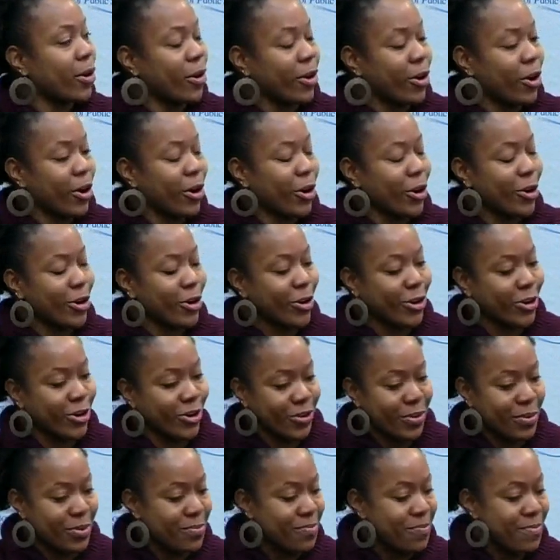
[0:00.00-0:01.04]

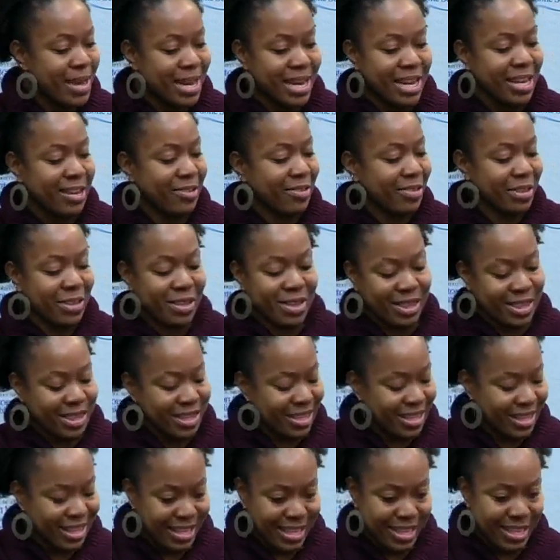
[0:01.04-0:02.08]
Her, many of
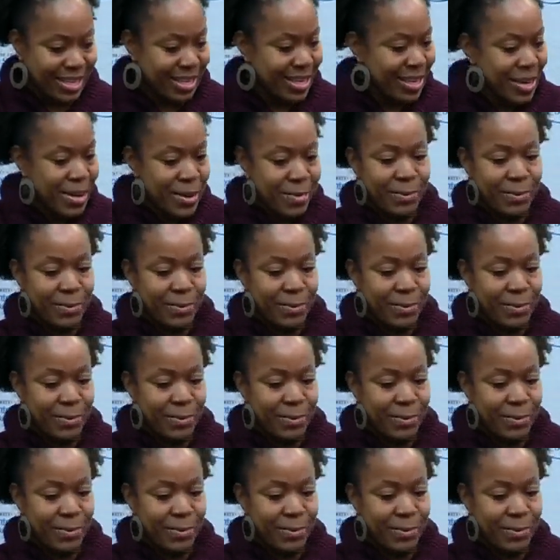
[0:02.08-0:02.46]
the